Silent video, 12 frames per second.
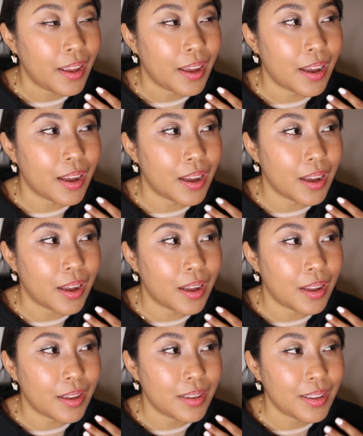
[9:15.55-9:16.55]

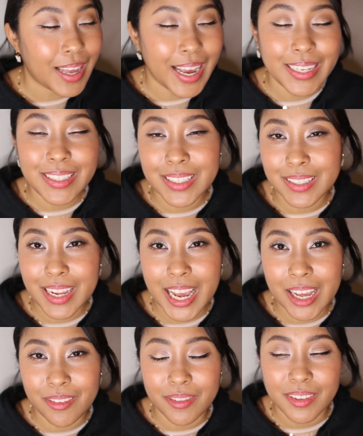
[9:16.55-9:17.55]
I didn't
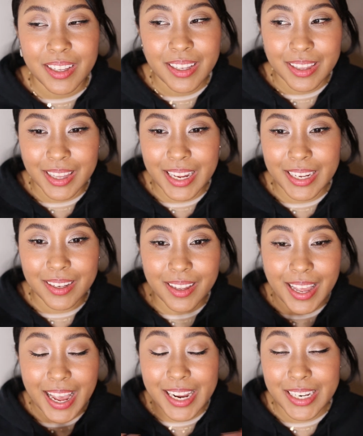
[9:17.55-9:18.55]
have like
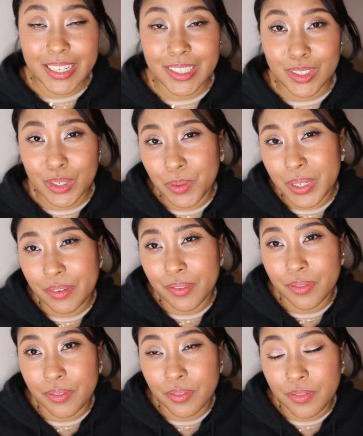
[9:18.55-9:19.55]
any dewy
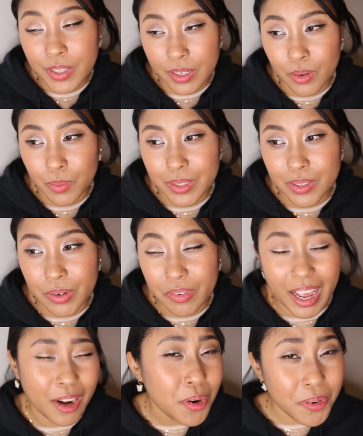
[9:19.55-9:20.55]
feel whatsoever. I
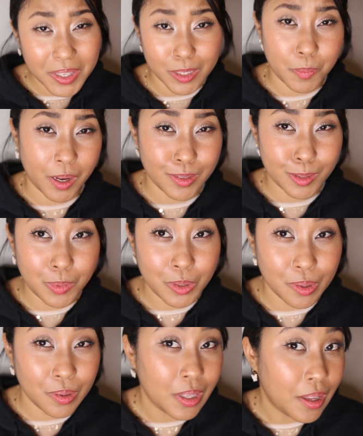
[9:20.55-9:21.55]
don't know if that's possible
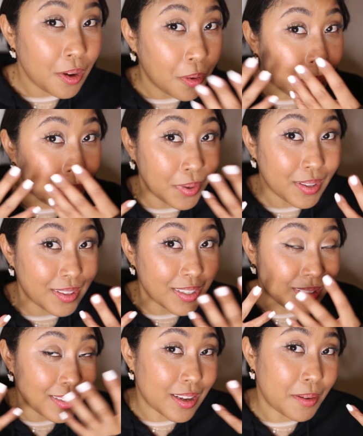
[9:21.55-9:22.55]
with this
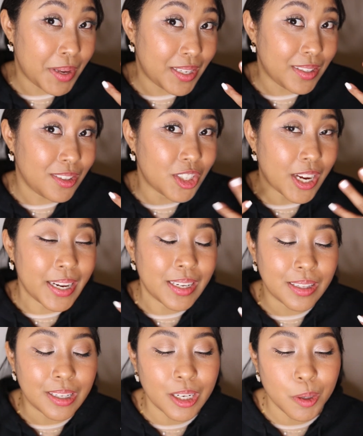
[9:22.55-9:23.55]
amazing shine and
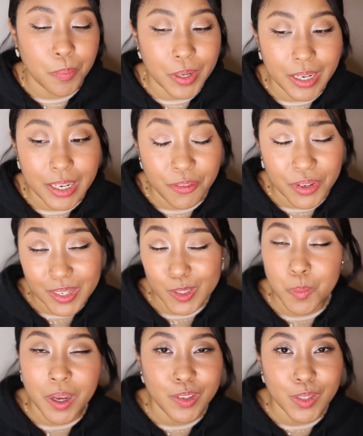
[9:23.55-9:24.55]
look, but if it is
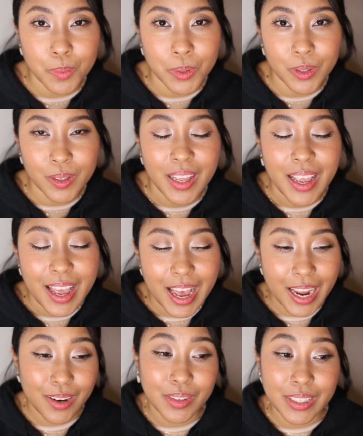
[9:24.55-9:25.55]
possible, I'd
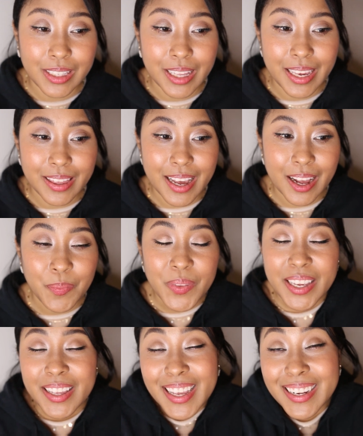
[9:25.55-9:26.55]
really like that.
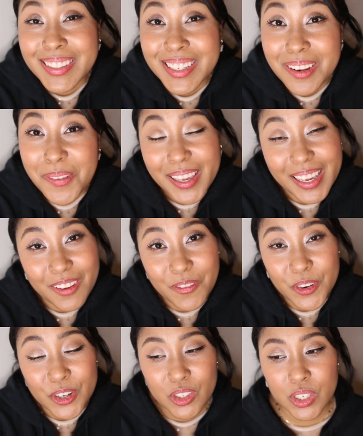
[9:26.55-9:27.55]
That is going to be it for
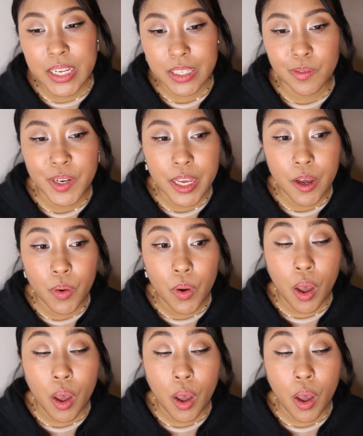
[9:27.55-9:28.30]
today's video.